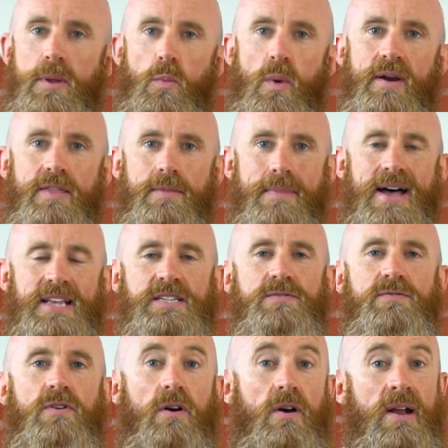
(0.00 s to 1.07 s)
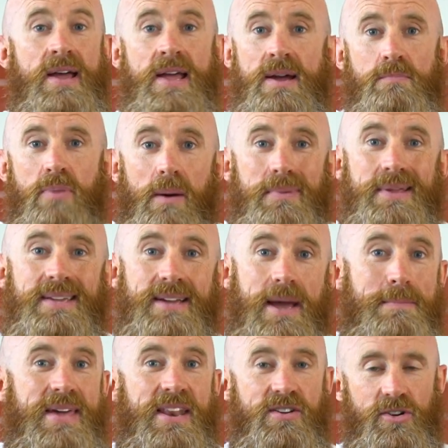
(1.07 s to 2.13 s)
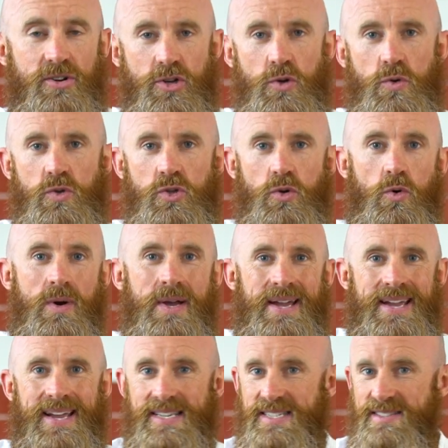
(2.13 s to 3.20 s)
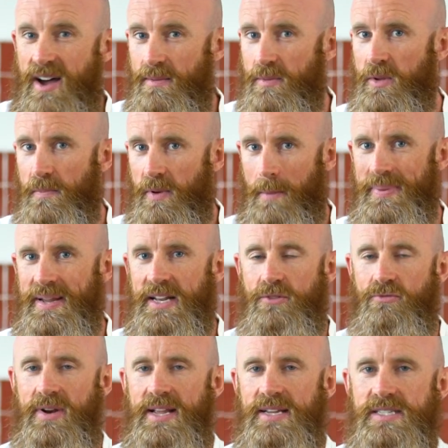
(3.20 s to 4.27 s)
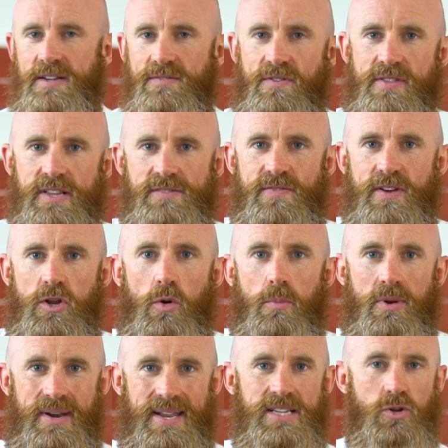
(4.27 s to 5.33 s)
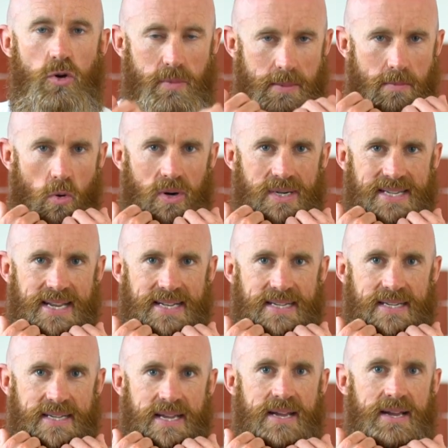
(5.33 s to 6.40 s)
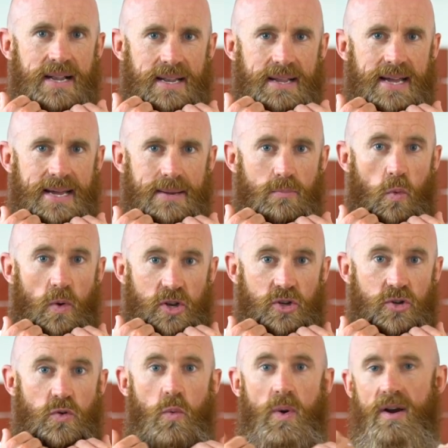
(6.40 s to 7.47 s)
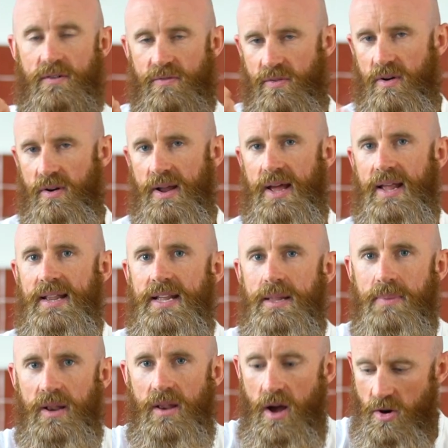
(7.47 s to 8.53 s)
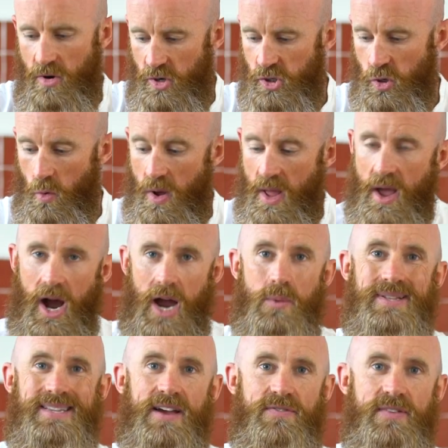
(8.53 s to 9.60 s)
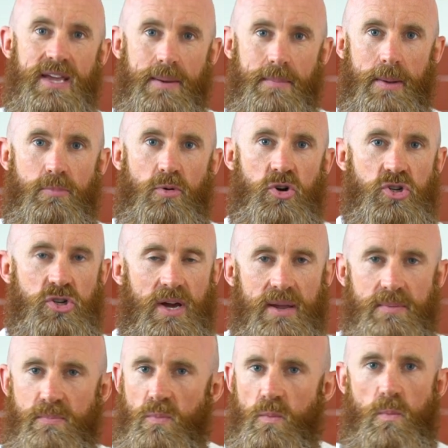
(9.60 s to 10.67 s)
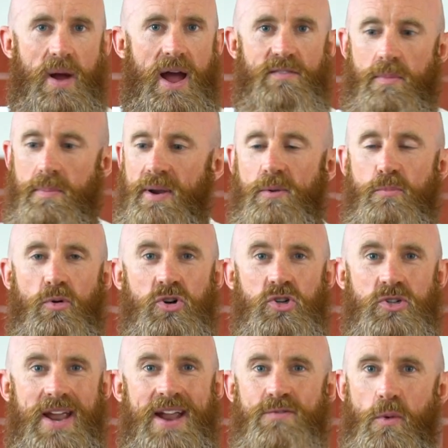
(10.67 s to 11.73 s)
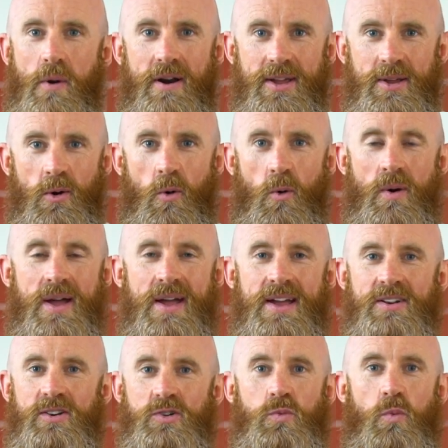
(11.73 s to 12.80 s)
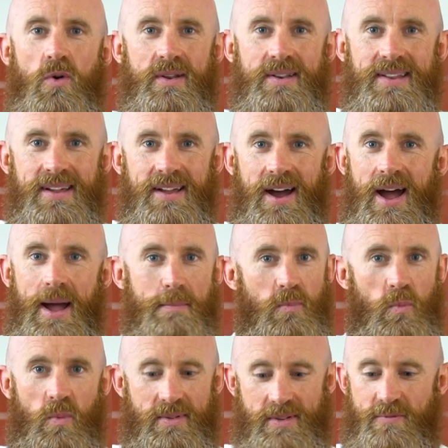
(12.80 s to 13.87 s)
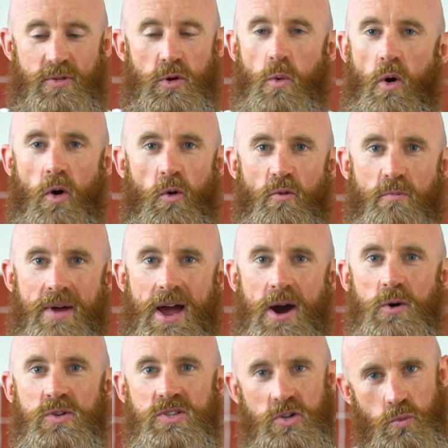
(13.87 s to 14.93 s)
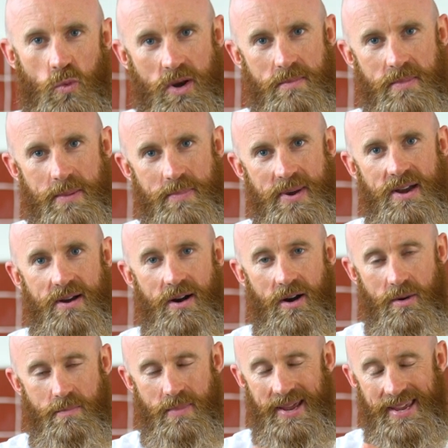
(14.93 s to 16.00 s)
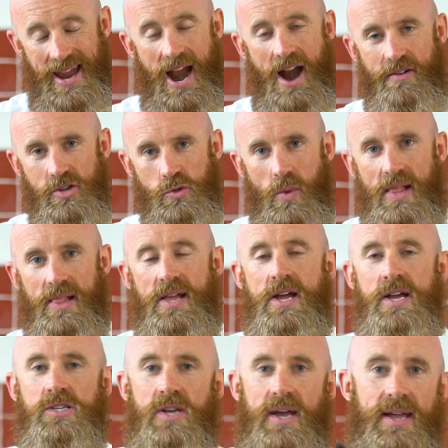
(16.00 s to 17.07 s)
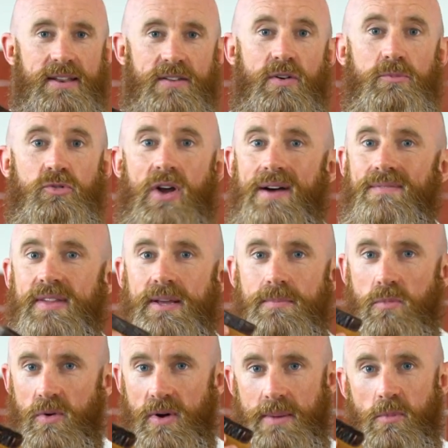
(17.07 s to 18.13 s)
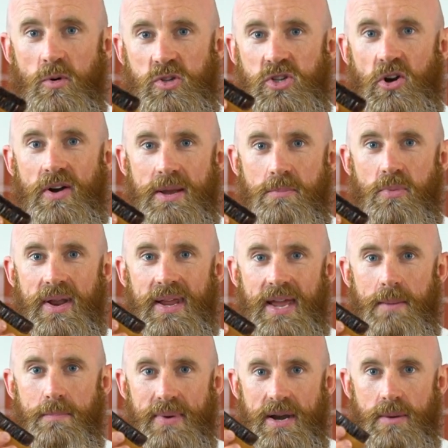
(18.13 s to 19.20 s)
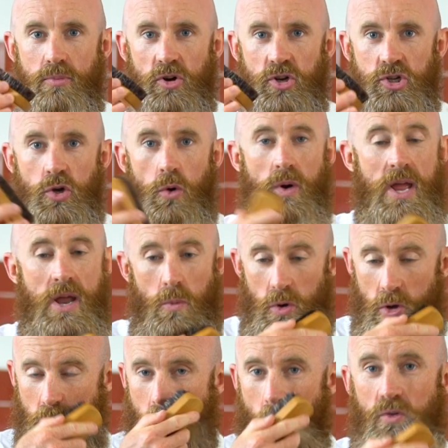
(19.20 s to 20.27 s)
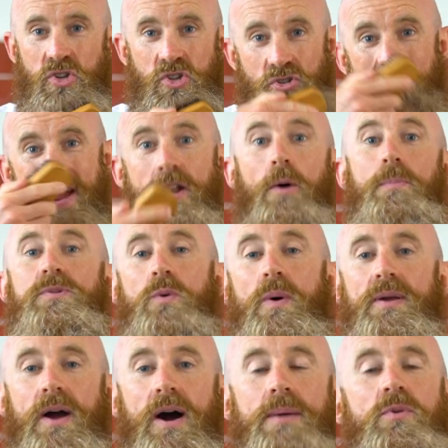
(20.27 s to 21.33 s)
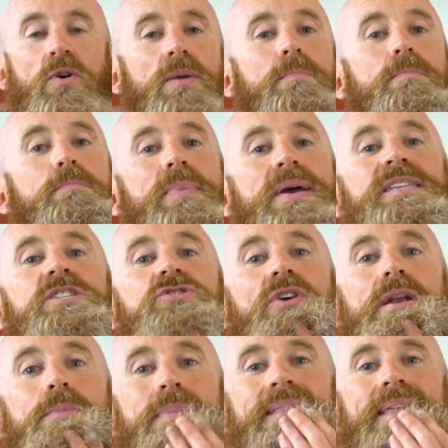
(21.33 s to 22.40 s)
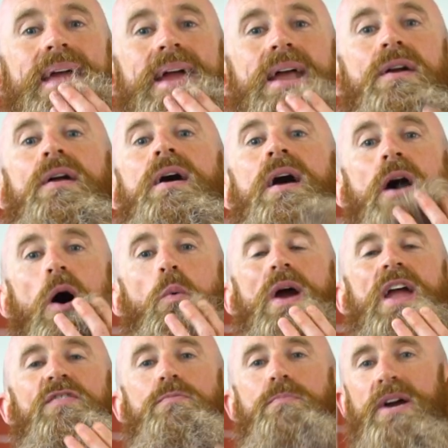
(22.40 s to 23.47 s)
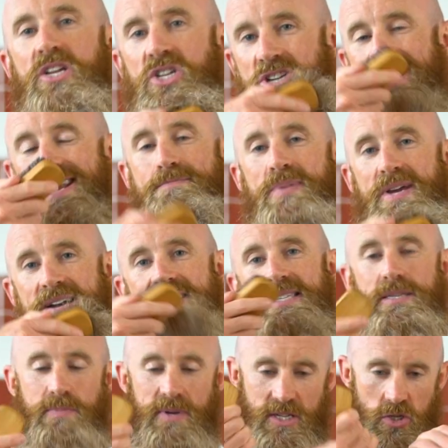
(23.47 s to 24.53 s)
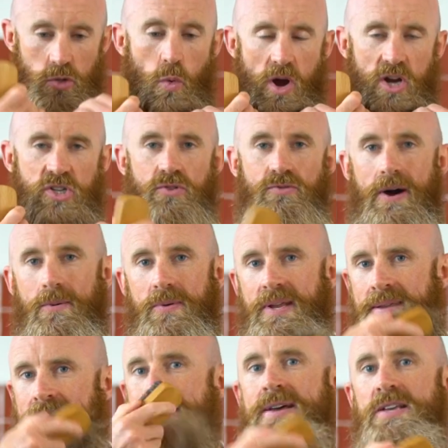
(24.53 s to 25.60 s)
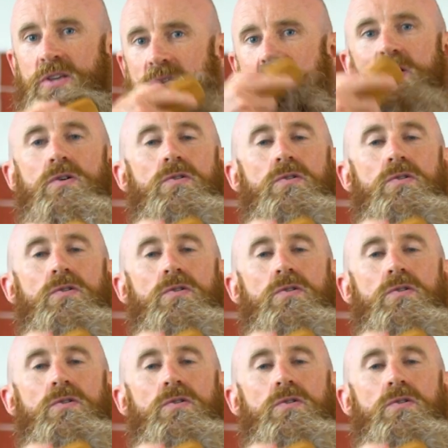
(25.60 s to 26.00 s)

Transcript: been wearing the mask for probably a minute or two, so it's not completely realistic for this video, but it is going to be more dented when you do wear it for a little bit longer. So I would definitely get my brush. I have a beard brush everywhere I go. There's one, a few all over my house. There's one in my beard or my car as well. So, and if I'm traveling, I most certainly bring a beard brush. So we're going to go straight up. So I'm going to basically try to bring the hair away from my chin because it's been squashed around it. So I'm going